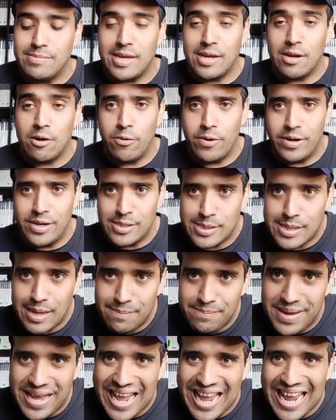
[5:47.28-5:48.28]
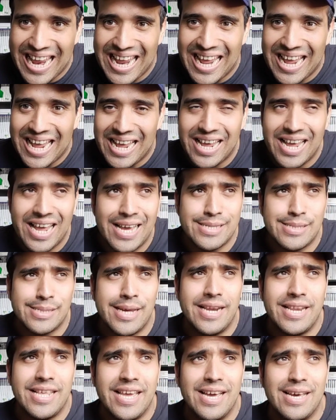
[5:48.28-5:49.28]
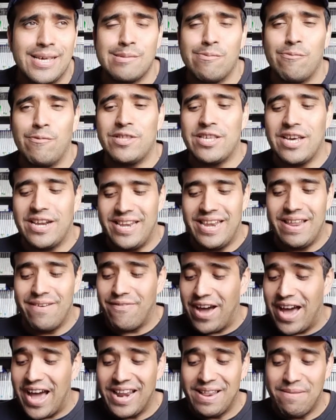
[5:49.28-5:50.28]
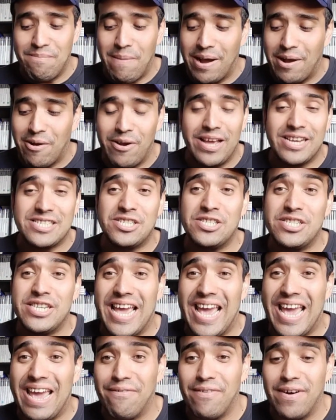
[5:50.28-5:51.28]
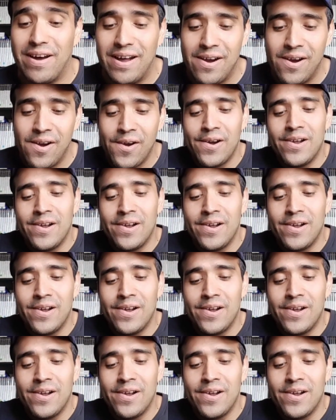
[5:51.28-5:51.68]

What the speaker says: including some SNES, which I never had in my collection ever.